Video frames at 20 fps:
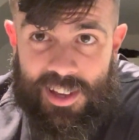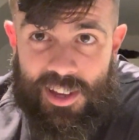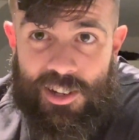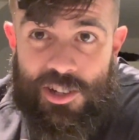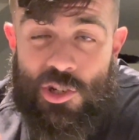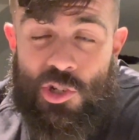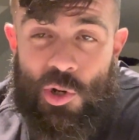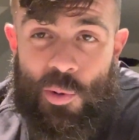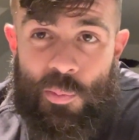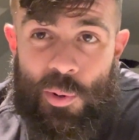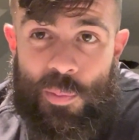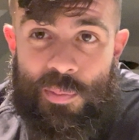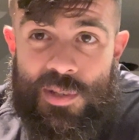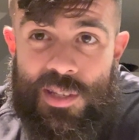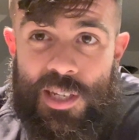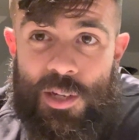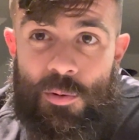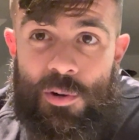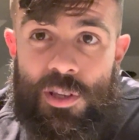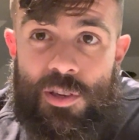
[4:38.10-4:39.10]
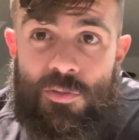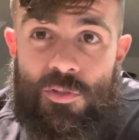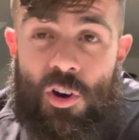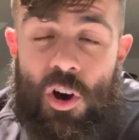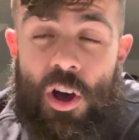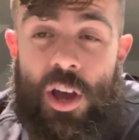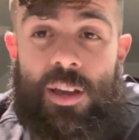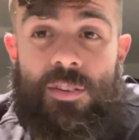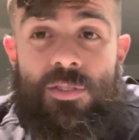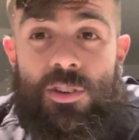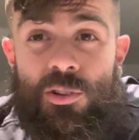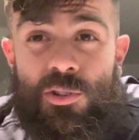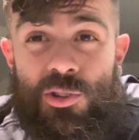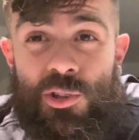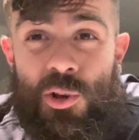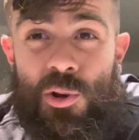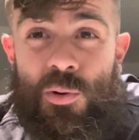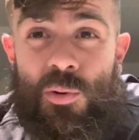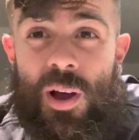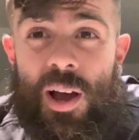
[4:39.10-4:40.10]
jump up and see what you've got. If you
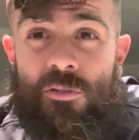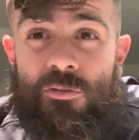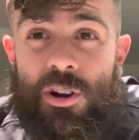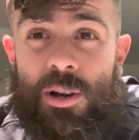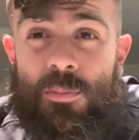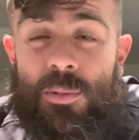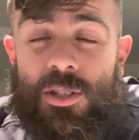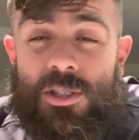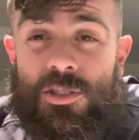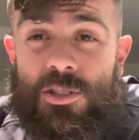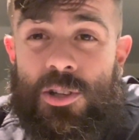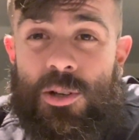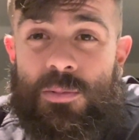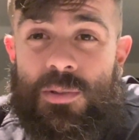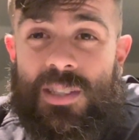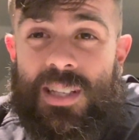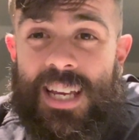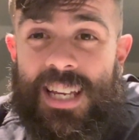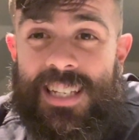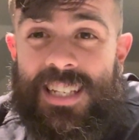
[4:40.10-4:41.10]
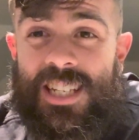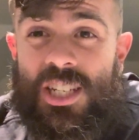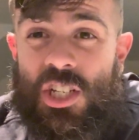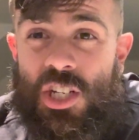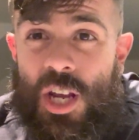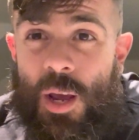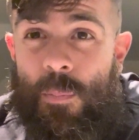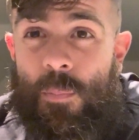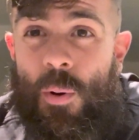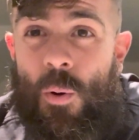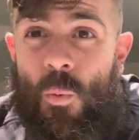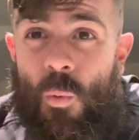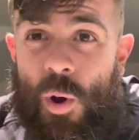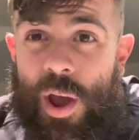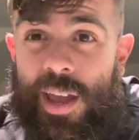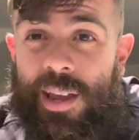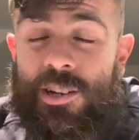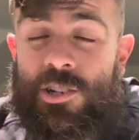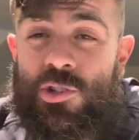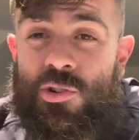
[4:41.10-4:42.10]
do have ring muscle ups, let's chip
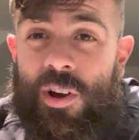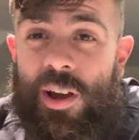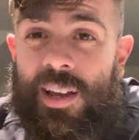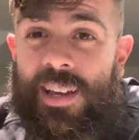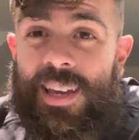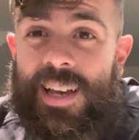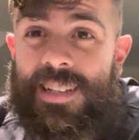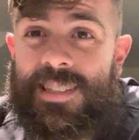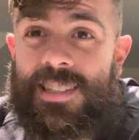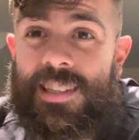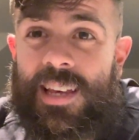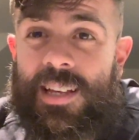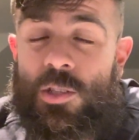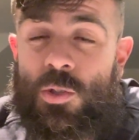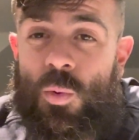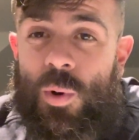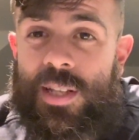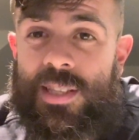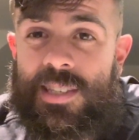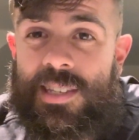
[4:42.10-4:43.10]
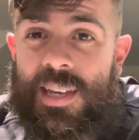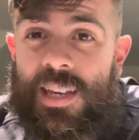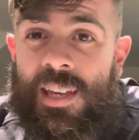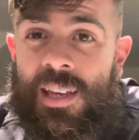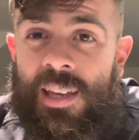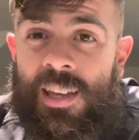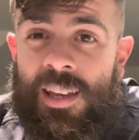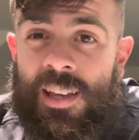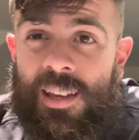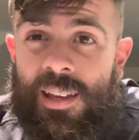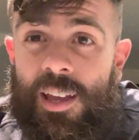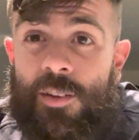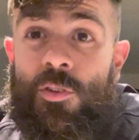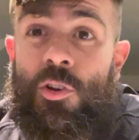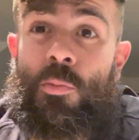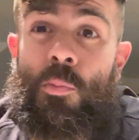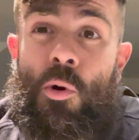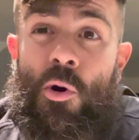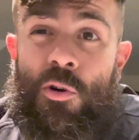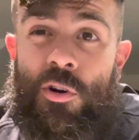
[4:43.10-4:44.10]
away and try and get to that 20. If
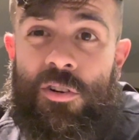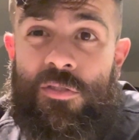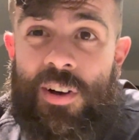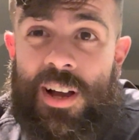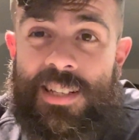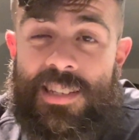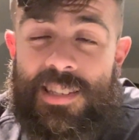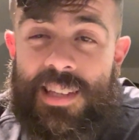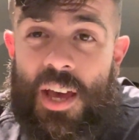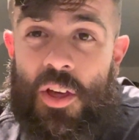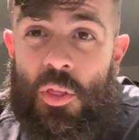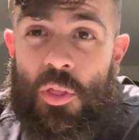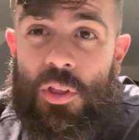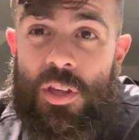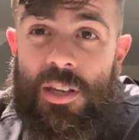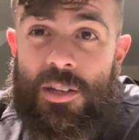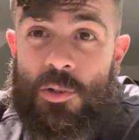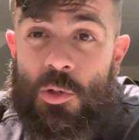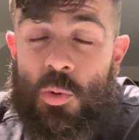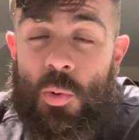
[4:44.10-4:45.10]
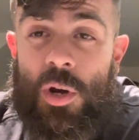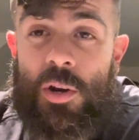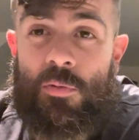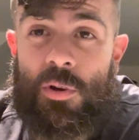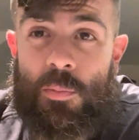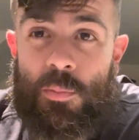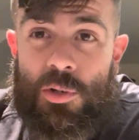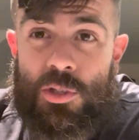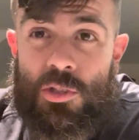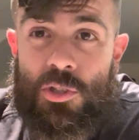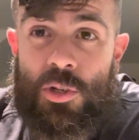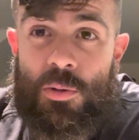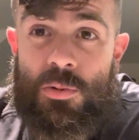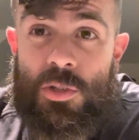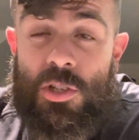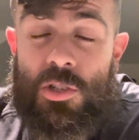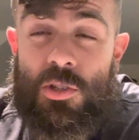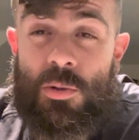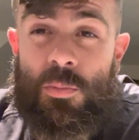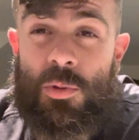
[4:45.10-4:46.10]
you're a more advanced athlete and 20 ring muscle ups
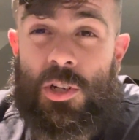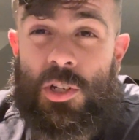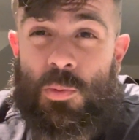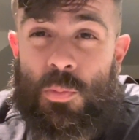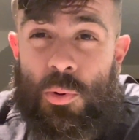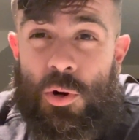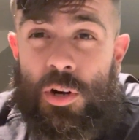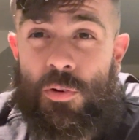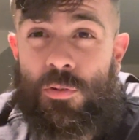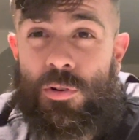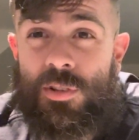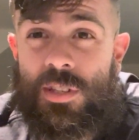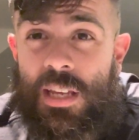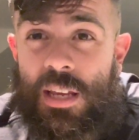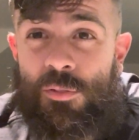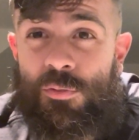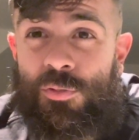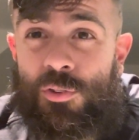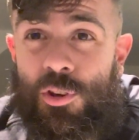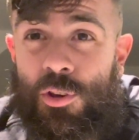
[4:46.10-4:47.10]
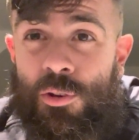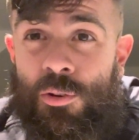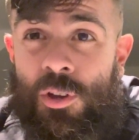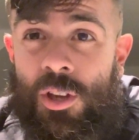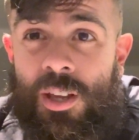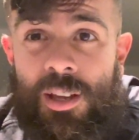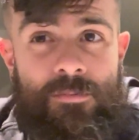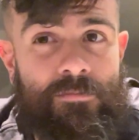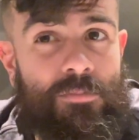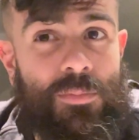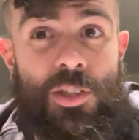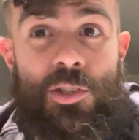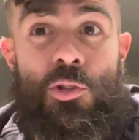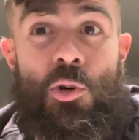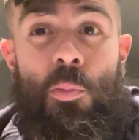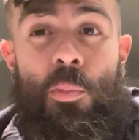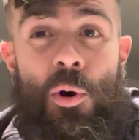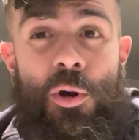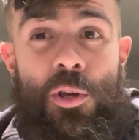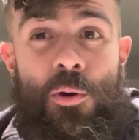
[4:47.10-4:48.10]
is something that's pretty routine for you, there's no
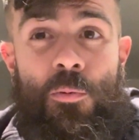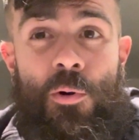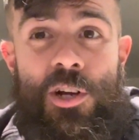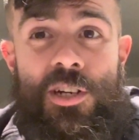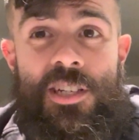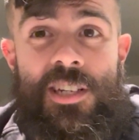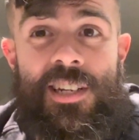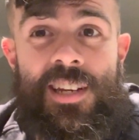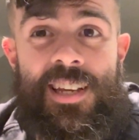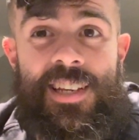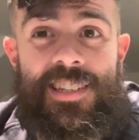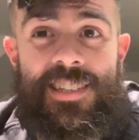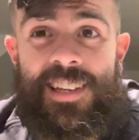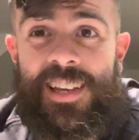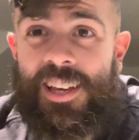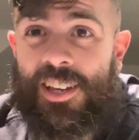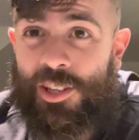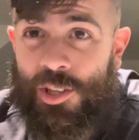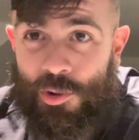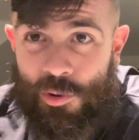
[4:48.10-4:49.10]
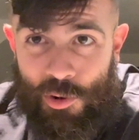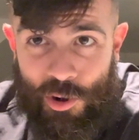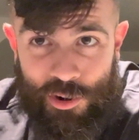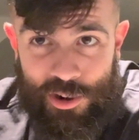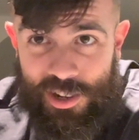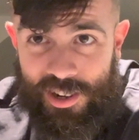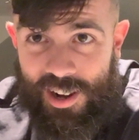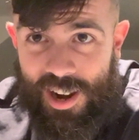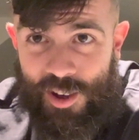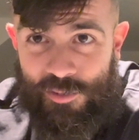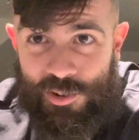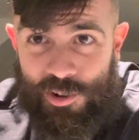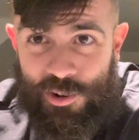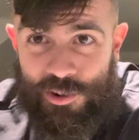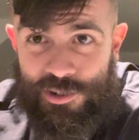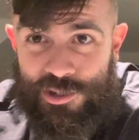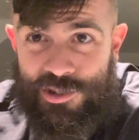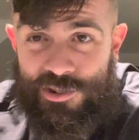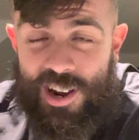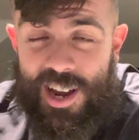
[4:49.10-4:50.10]
point you watching this. You're already going to have your
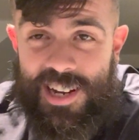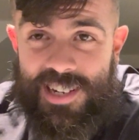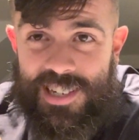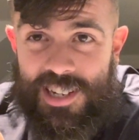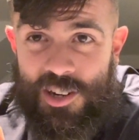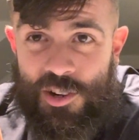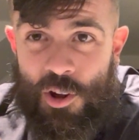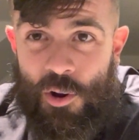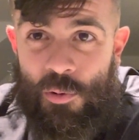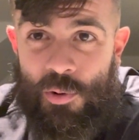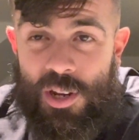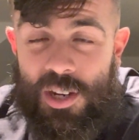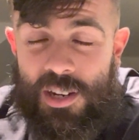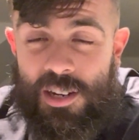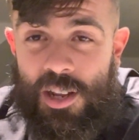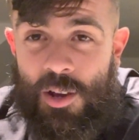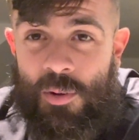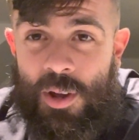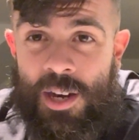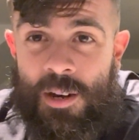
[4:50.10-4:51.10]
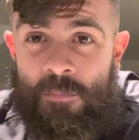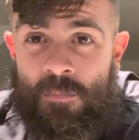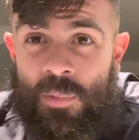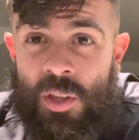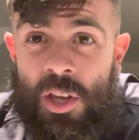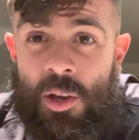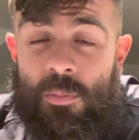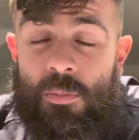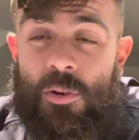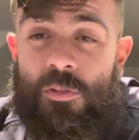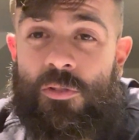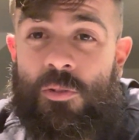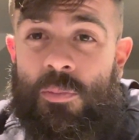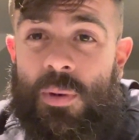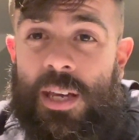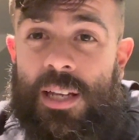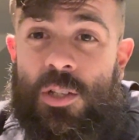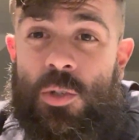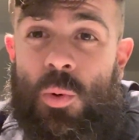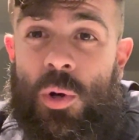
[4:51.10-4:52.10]
own strategy and know what you're doing. But for
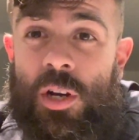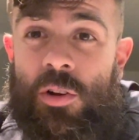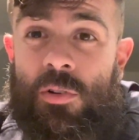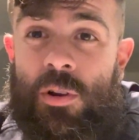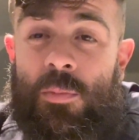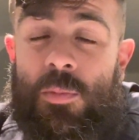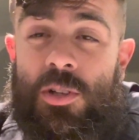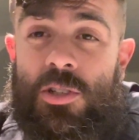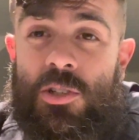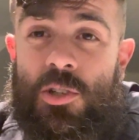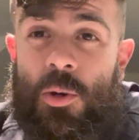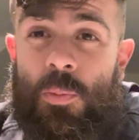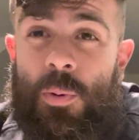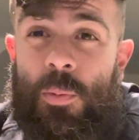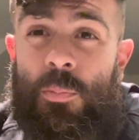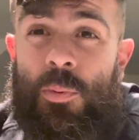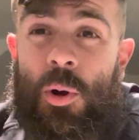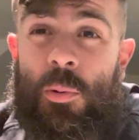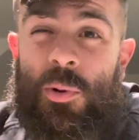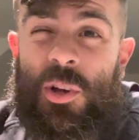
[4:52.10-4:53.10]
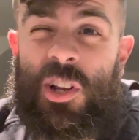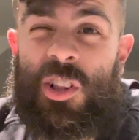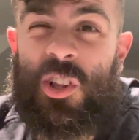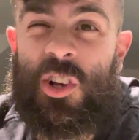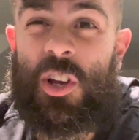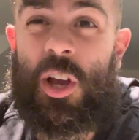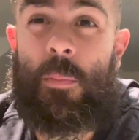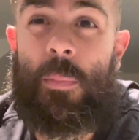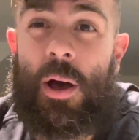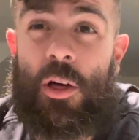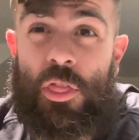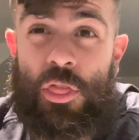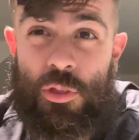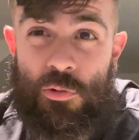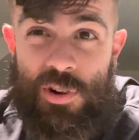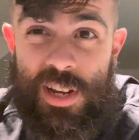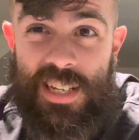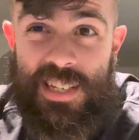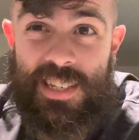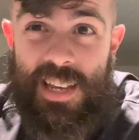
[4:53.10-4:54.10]
me, 20 ring muscle up, I'm probably going to look at about
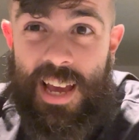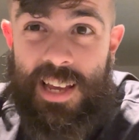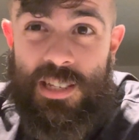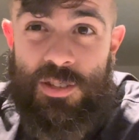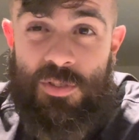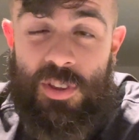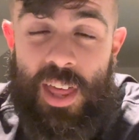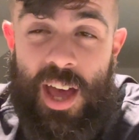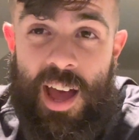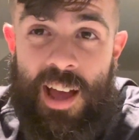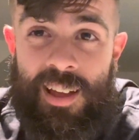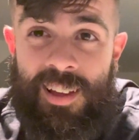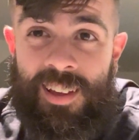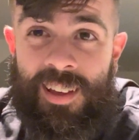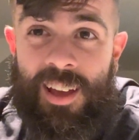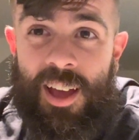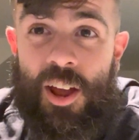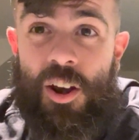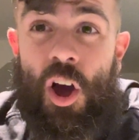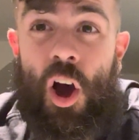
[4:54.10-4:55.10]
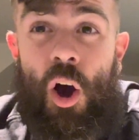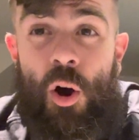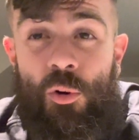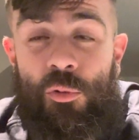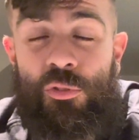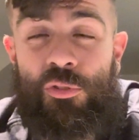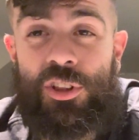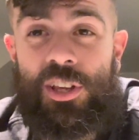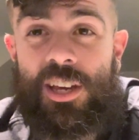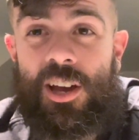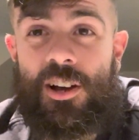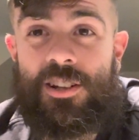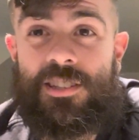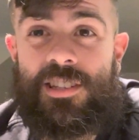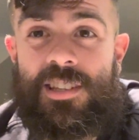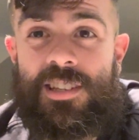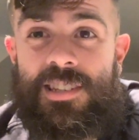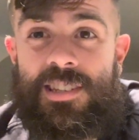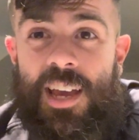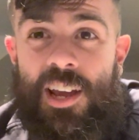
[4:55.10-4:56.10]
3 sets for that, and hopefully get onto
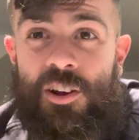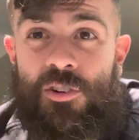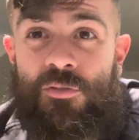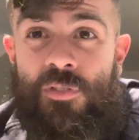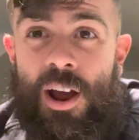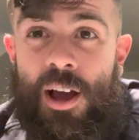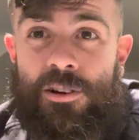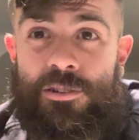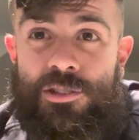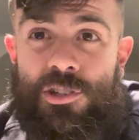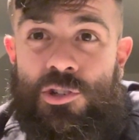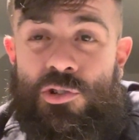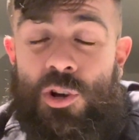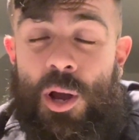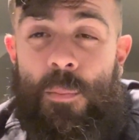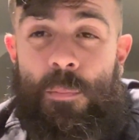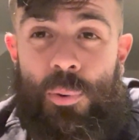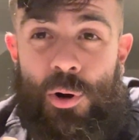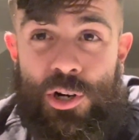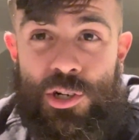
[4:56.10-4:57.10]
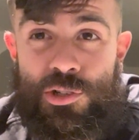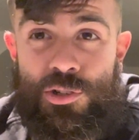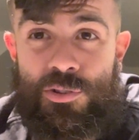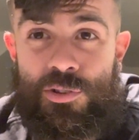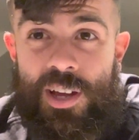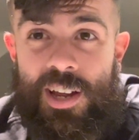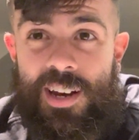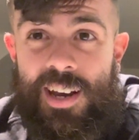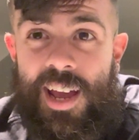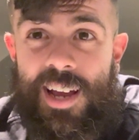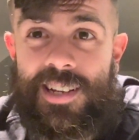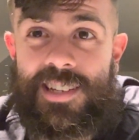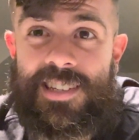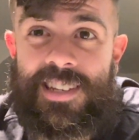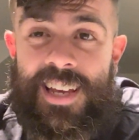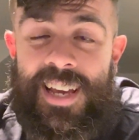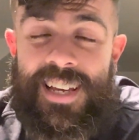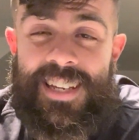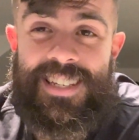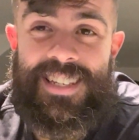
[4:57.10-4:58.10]
the second round to try and push through that next
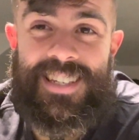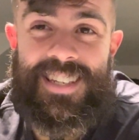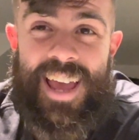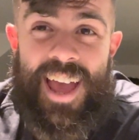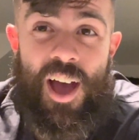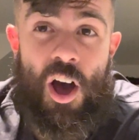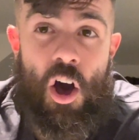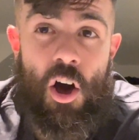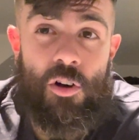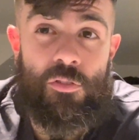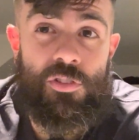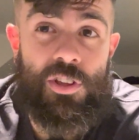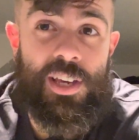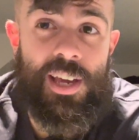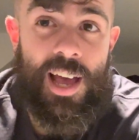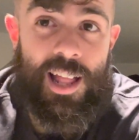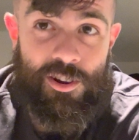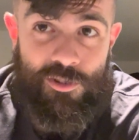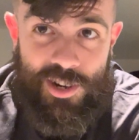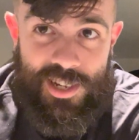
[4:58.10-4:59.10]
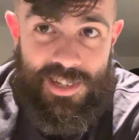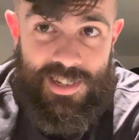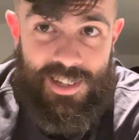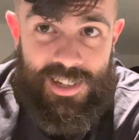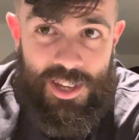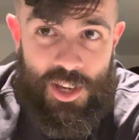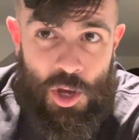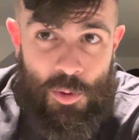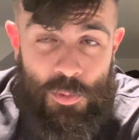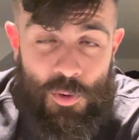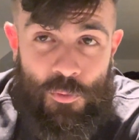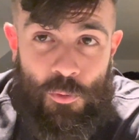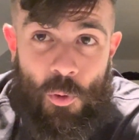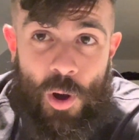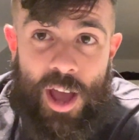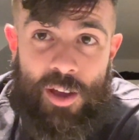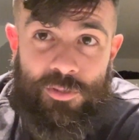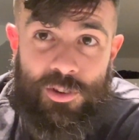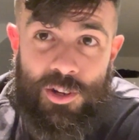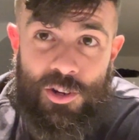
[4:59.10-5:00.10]
set of the calories. But for
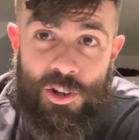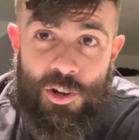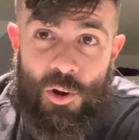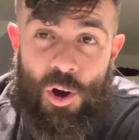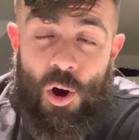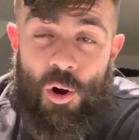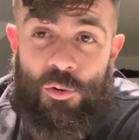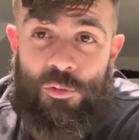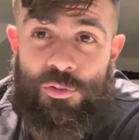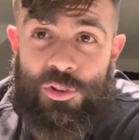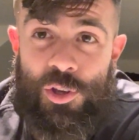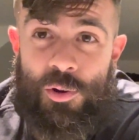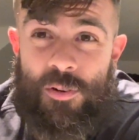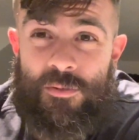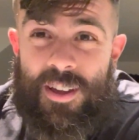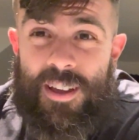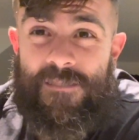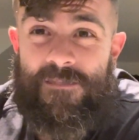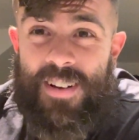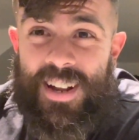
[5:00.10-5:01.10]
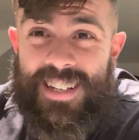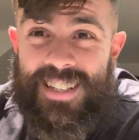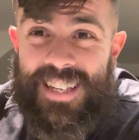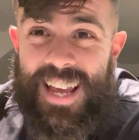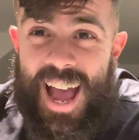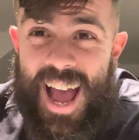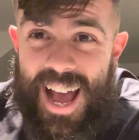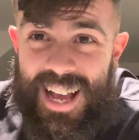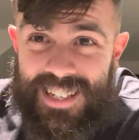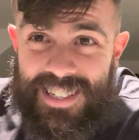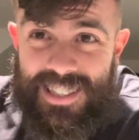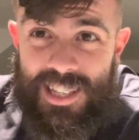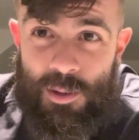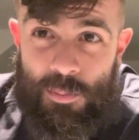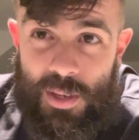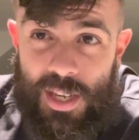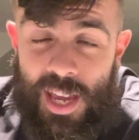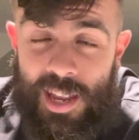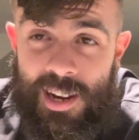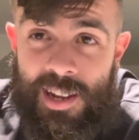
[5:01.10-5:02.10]
whatever you do, hopefully you have a fantastic
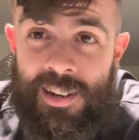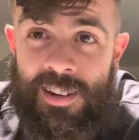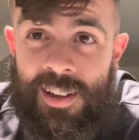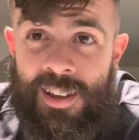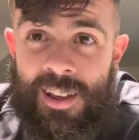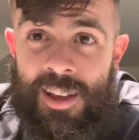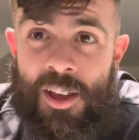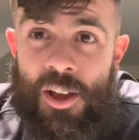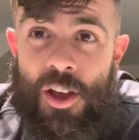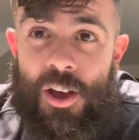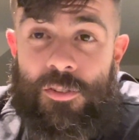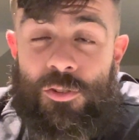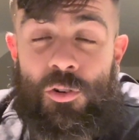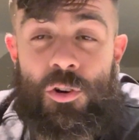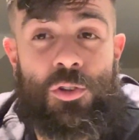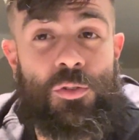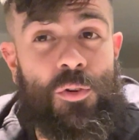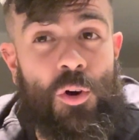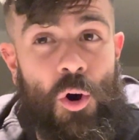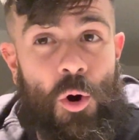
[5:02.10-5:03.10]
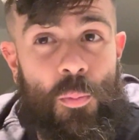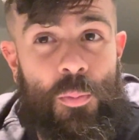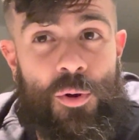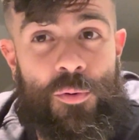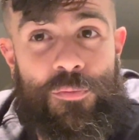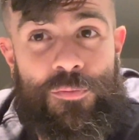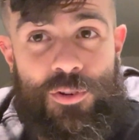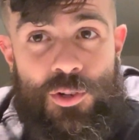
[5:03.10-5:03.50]
beginning of the CrossFit Open for